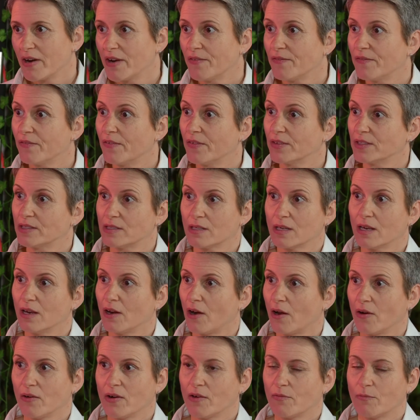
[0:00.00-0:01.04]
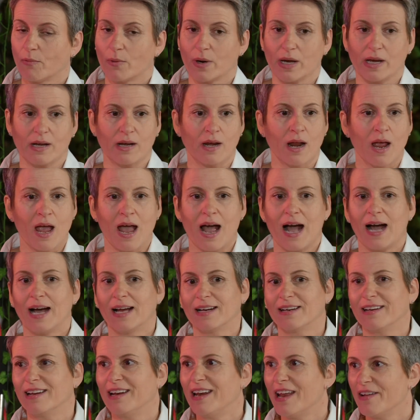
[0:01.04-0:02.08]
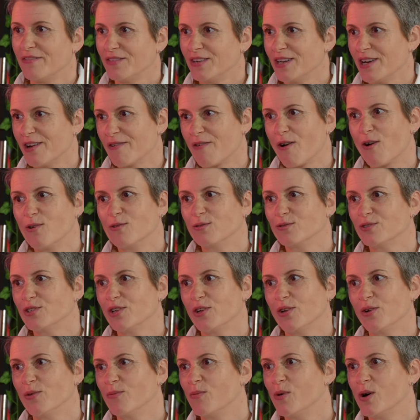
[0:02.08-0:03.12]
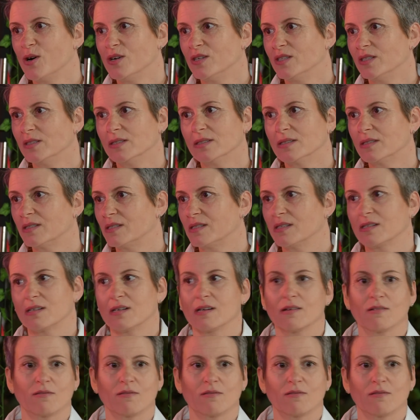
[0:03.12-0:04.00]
If if we had an 11-year-old who was